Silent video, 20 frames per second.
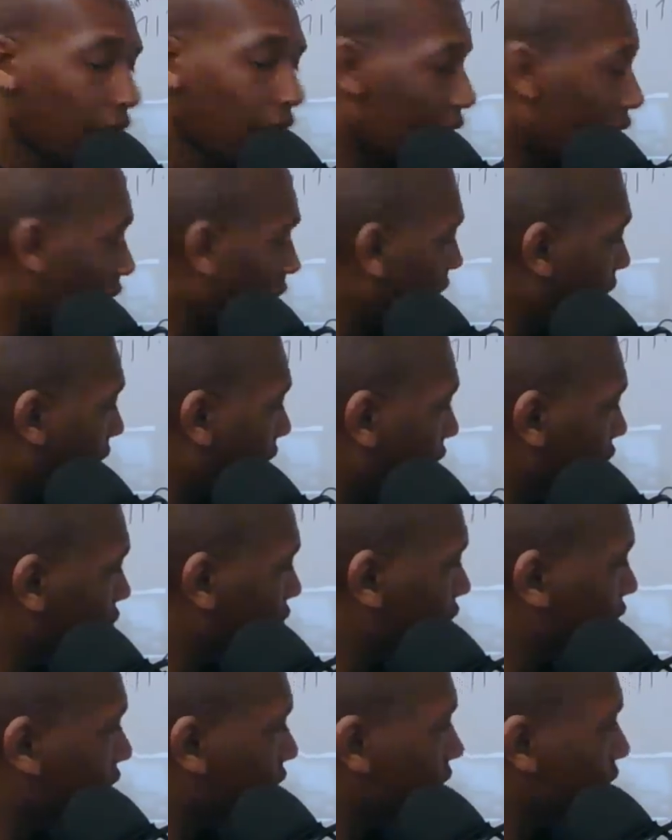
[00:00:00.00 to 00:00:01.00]
He
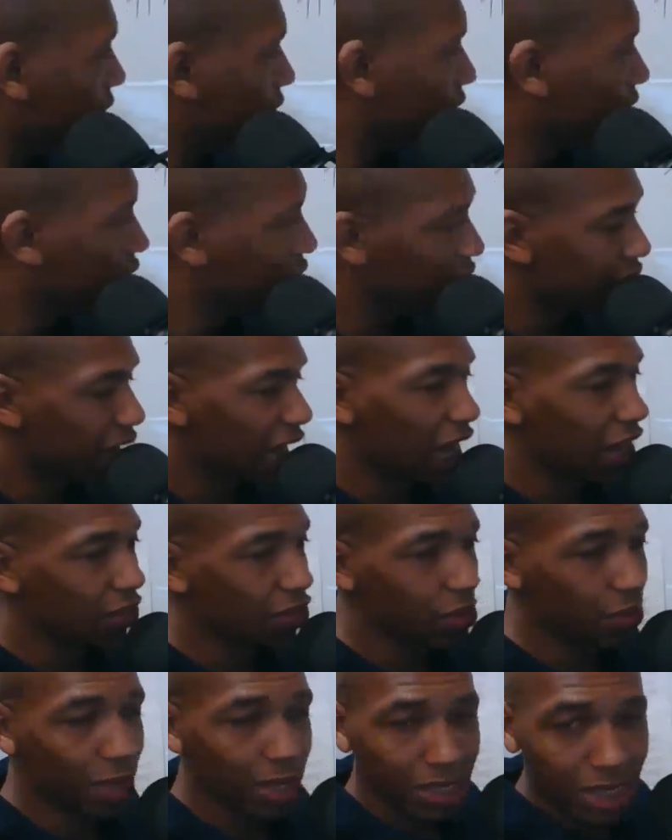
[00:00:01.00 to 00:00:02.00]
actually gave
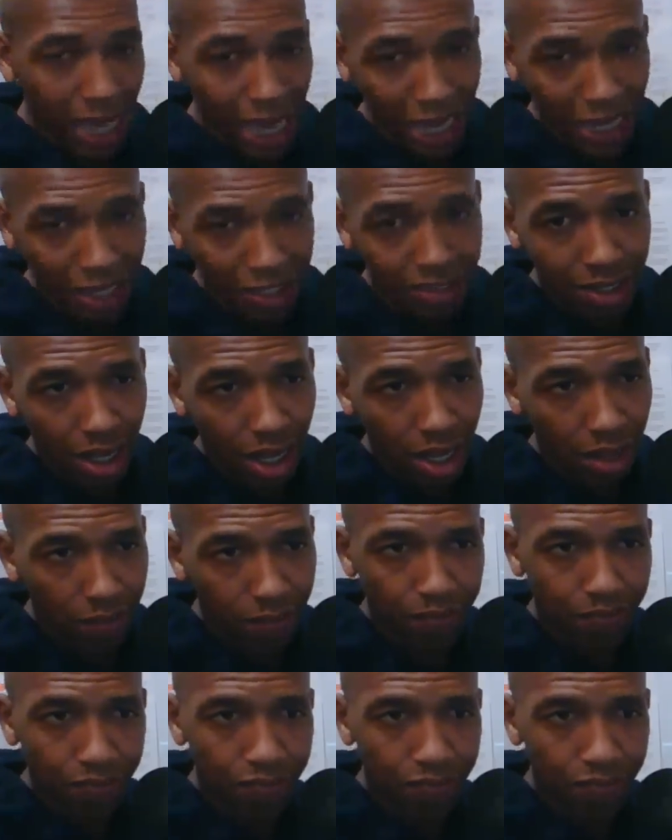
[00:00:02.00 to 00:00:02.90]
them a tax cut